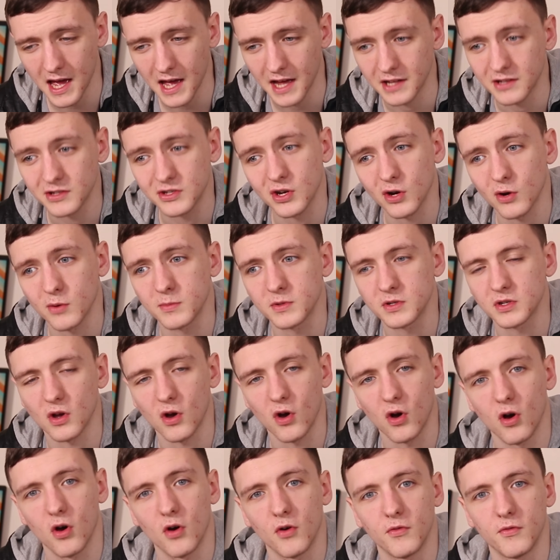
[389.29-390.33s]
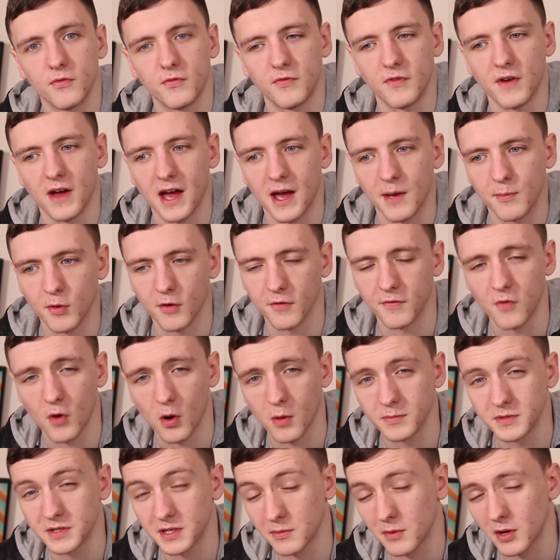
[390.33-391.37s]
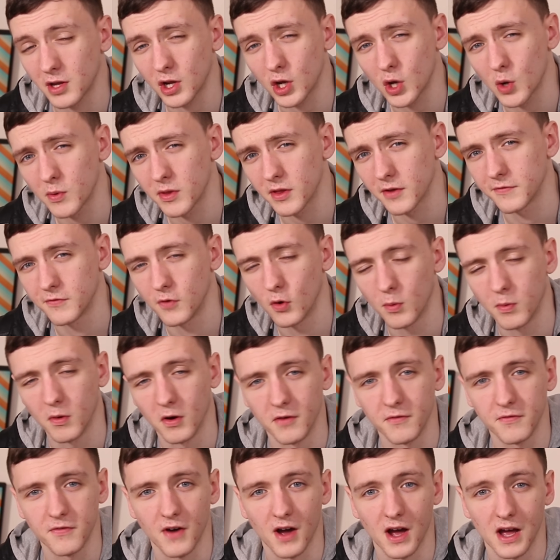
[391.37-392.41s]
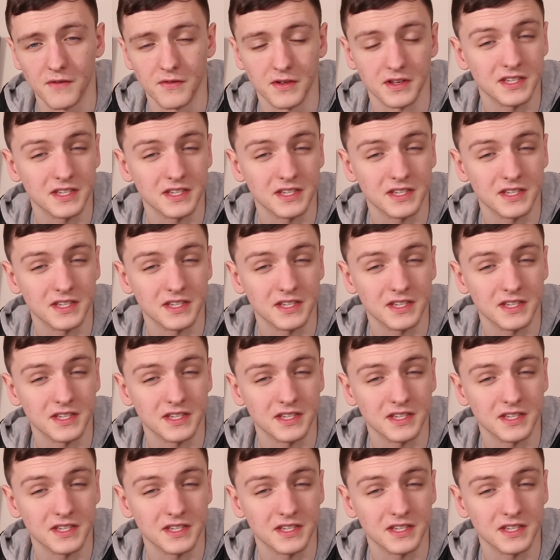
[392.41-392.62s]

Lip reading: In terms of performance, I'm going to go with a 4.5.